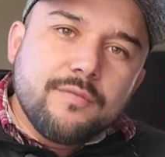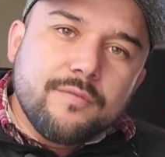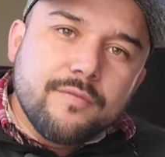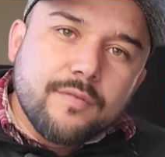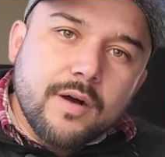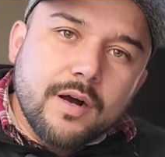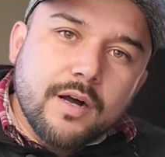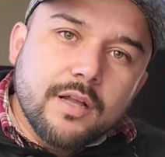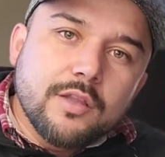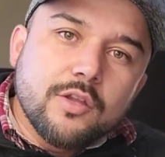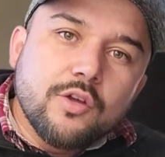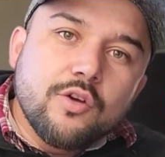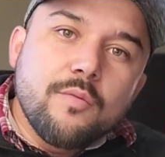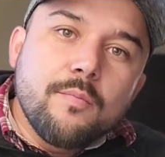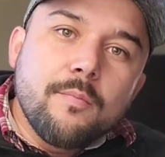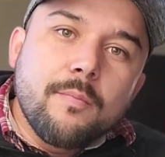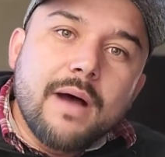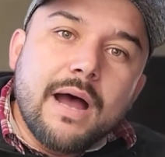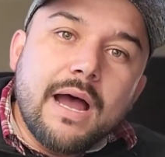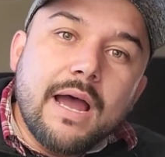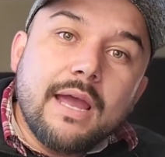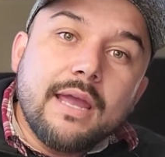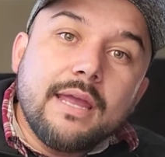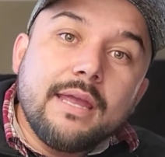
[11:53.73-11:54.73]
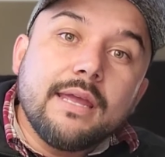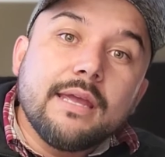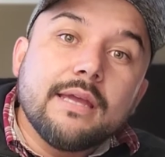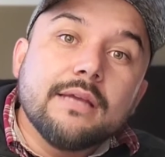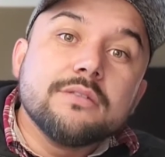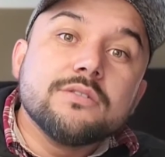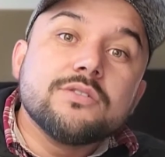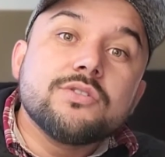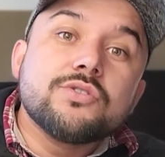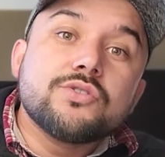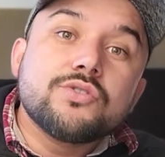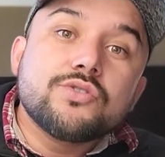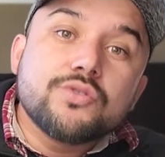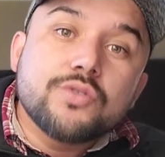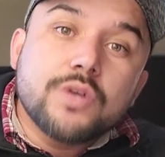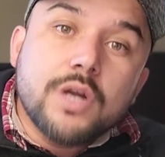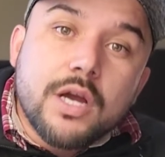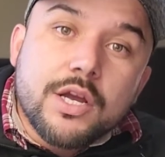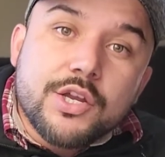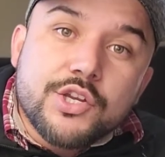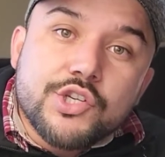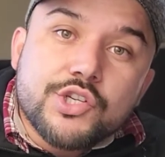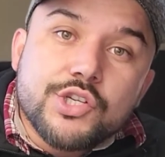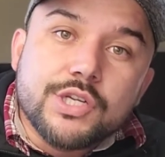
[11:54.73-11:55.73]
follow my
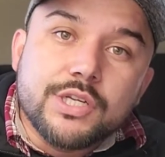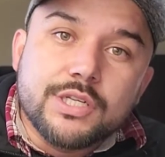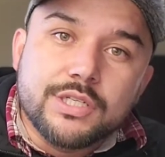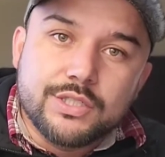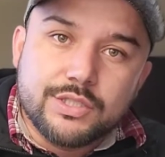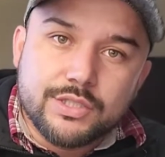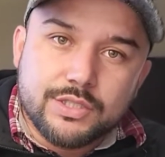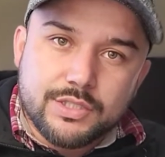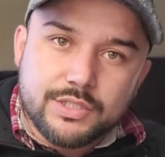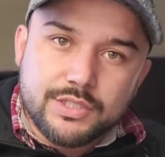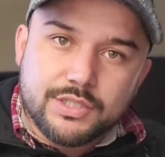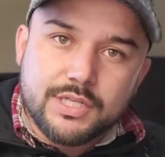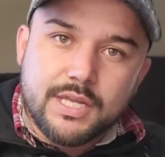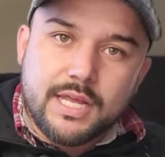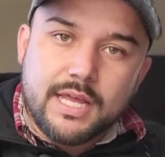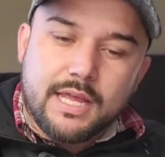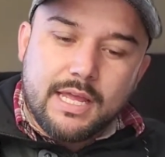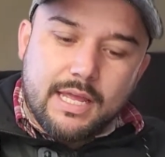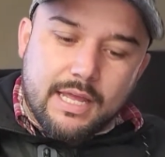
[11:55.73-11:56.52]
instructions